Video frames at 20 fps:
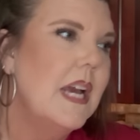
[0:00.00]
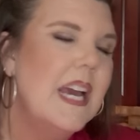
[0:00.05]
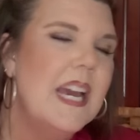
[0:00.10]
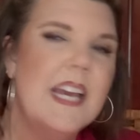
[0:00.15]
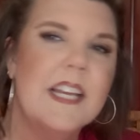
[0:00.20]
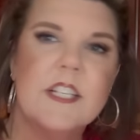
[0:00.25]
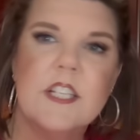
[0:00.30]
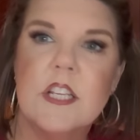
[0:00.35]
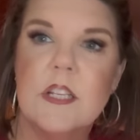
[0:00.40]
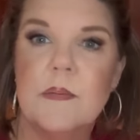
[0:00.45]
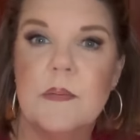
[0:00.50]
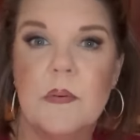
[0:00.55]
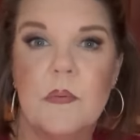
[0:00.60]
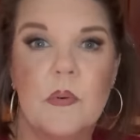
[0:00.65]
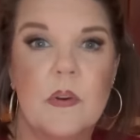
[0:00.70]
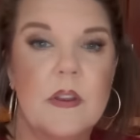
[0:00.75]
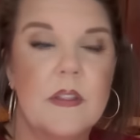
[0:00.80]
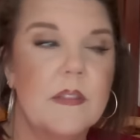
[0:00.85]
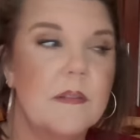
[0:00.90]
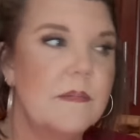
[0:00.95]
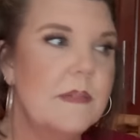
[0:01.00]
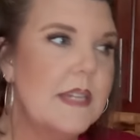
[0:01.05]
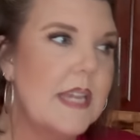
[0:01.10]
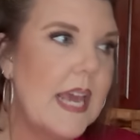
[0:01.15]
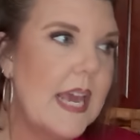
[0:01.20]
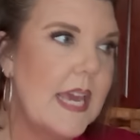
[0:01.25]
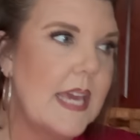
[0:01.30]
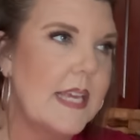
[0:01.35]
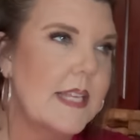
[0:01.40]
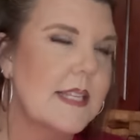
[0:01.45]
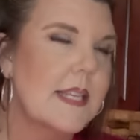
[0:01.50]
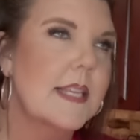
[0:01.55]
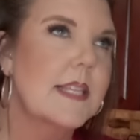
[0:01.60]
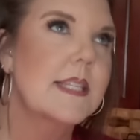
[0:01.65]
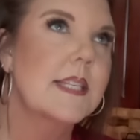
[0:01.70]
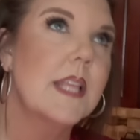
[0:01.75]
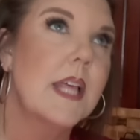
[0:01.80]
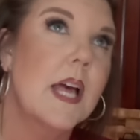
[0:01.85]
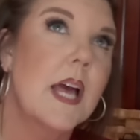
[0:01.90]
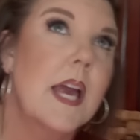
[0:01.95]
it's just been one of them days.
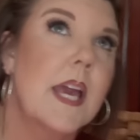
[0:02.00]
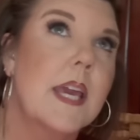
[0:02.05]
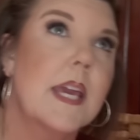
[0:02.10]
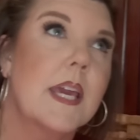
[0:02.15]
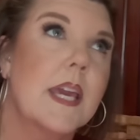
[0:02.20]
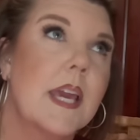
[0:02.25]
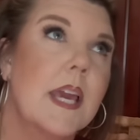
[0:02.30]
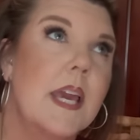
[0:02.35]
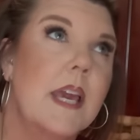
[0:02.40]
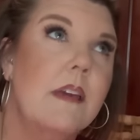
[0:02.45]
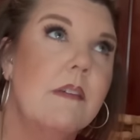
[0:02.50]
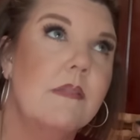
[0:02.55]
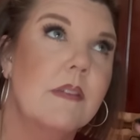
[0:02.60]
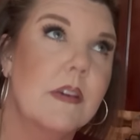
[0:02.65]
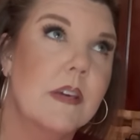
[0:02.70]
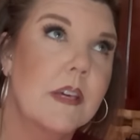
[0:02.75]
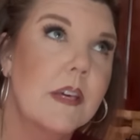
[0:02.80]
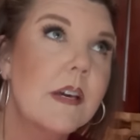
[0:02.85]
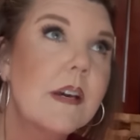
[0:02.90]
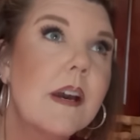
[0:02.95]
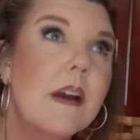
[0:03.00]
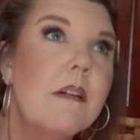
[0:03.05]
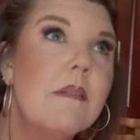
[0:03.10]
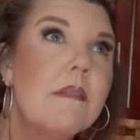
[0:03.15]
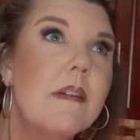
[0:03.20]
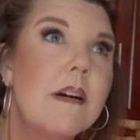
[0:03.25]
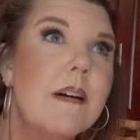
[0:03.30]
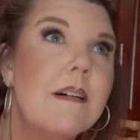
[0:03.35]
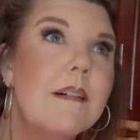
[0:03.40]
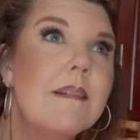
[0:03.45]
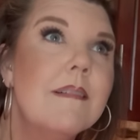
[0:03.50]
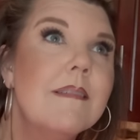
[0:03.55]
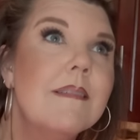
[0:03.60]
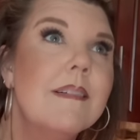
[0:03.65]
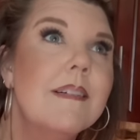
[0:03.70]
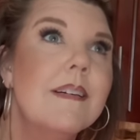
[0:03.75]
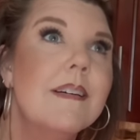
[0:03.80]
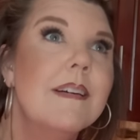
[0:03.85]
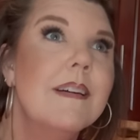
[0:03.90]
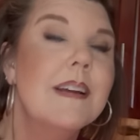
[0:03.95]
It's like, if it could go
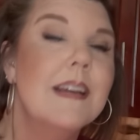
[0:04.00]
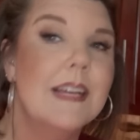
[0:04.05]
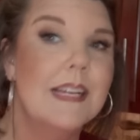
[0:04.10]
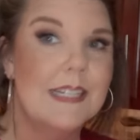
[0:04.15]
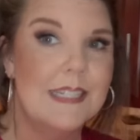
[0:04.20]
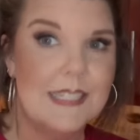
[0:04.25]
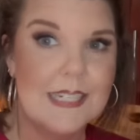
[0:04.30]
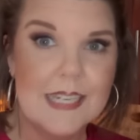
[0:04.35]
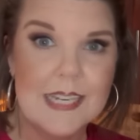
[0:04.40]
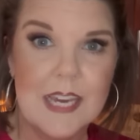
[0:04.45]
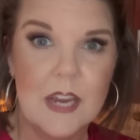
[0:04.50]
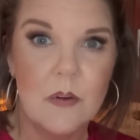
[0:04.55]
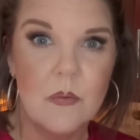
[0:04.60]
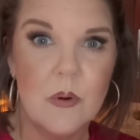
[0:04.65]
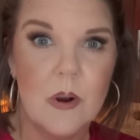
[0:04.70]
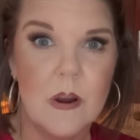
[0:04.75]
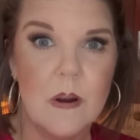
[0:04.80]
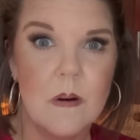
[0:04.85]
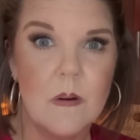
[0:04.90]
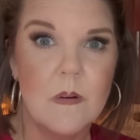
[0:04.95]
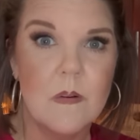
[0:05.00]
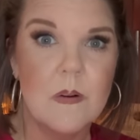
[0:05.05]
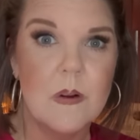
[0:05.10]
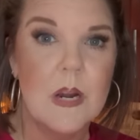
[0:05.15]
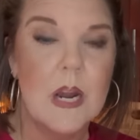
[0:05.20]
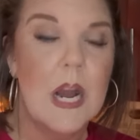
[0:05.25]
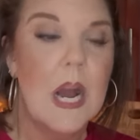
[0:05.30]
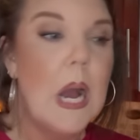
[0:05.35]
wrong, it did go wrong,